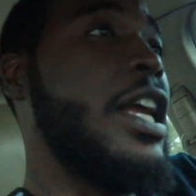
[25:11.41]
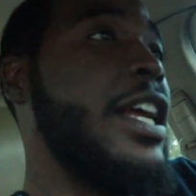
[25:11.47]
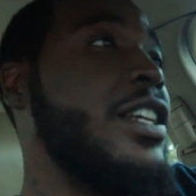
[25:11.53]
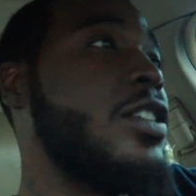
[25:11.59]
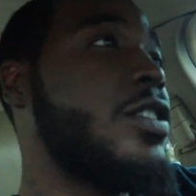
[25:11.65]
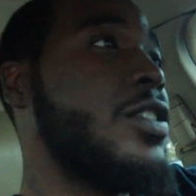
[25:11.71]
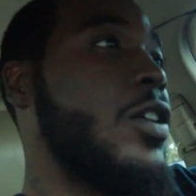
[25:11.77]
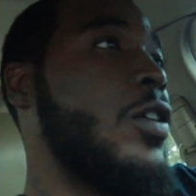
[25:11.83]

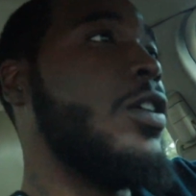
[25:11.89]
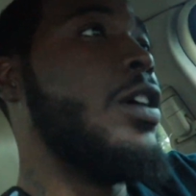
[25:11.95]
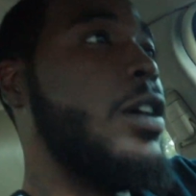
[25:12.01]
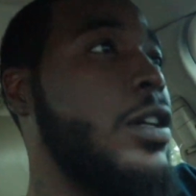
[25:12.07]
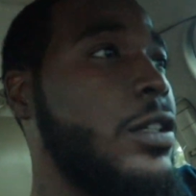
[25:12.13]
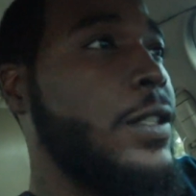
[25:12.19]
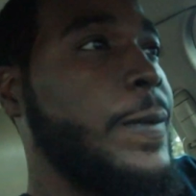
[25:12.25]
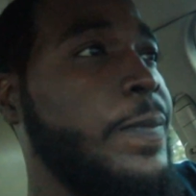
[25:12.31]
and so
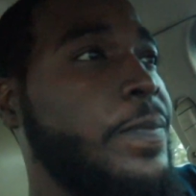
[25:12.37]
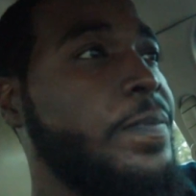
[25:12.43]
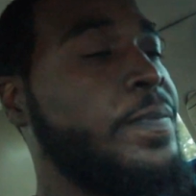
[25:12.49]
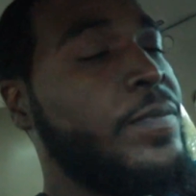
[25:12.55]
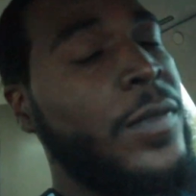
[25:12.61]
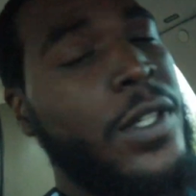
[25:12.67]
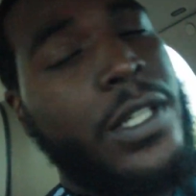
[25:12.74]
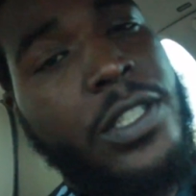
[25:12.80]
long.
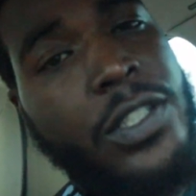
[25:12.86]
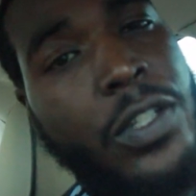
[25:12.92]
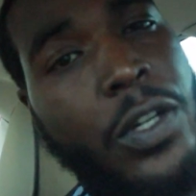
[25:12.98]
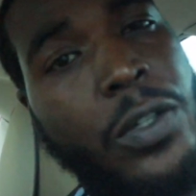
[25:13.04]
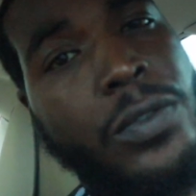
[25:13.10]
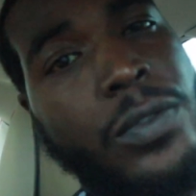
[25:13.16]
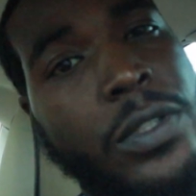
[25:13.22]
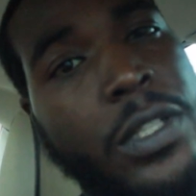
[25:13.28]

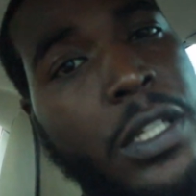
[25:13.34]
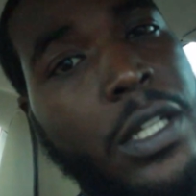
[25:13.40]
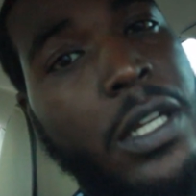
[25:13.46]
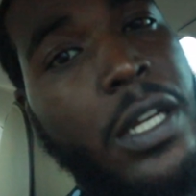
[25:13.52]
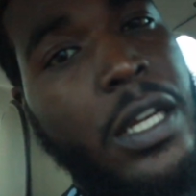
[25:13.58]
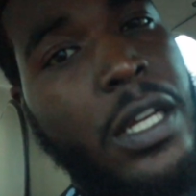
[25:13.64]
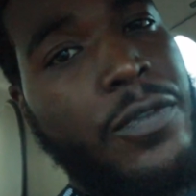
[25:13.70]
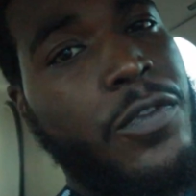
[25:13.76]
So
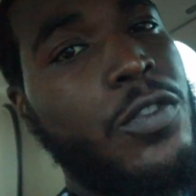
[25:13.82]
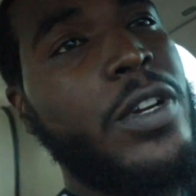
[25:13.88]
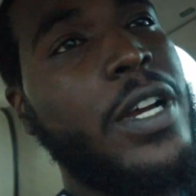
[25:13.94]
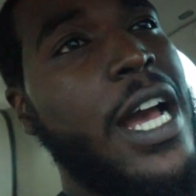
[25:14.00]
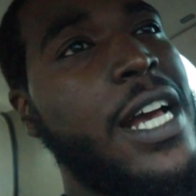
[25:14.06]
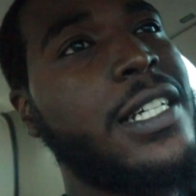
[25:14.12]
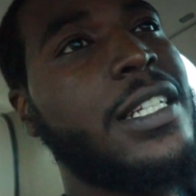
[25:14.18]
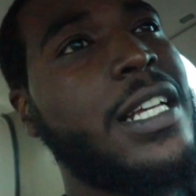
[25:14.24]
if you
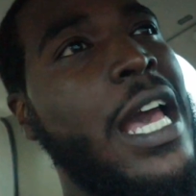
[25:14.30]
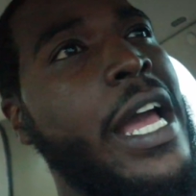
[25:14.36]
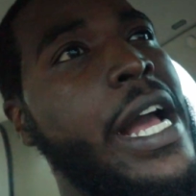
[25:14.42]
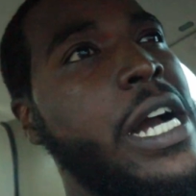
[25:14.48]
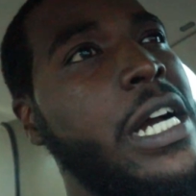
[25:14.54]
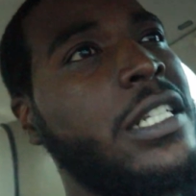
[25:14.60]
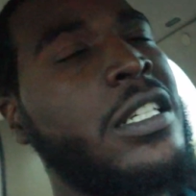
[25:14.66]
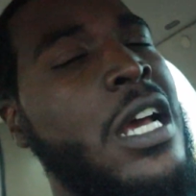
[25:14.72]
guys
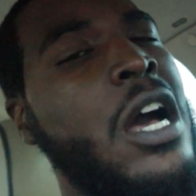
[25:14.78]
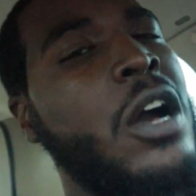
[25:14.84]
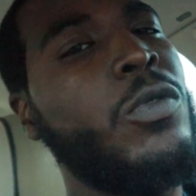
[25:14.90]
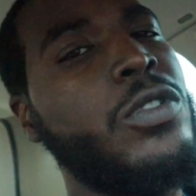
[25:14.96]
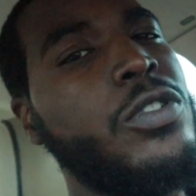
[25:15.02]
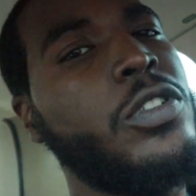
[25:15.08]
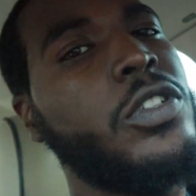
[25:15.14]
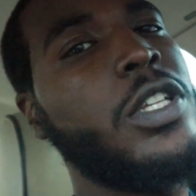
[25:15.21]
got a job
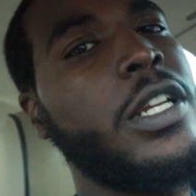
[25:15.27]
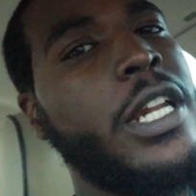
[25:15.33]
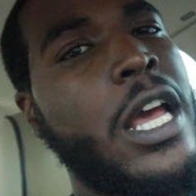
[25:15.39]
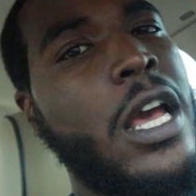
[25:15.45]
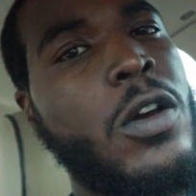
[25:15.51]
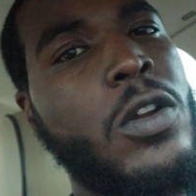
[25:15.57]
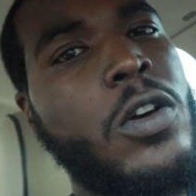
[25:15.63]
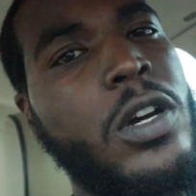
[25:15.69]
where you sit
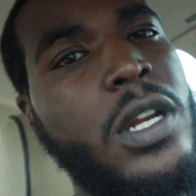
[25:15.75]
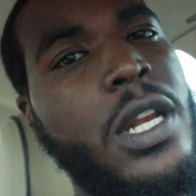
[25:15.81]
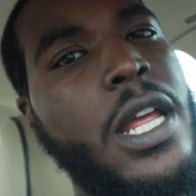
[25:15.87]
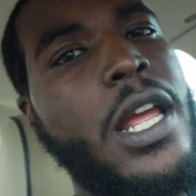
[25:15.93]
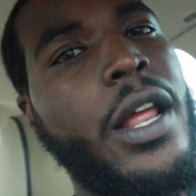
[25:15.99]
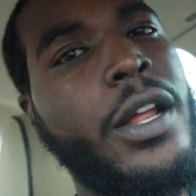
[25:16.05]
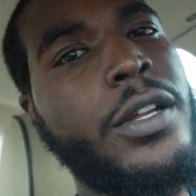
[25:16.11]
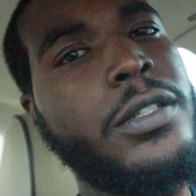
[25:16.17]
down all
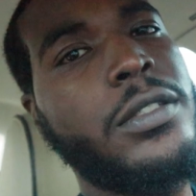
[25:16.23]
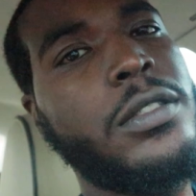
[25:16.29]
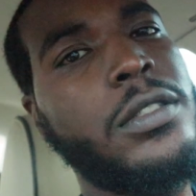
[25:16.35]
day,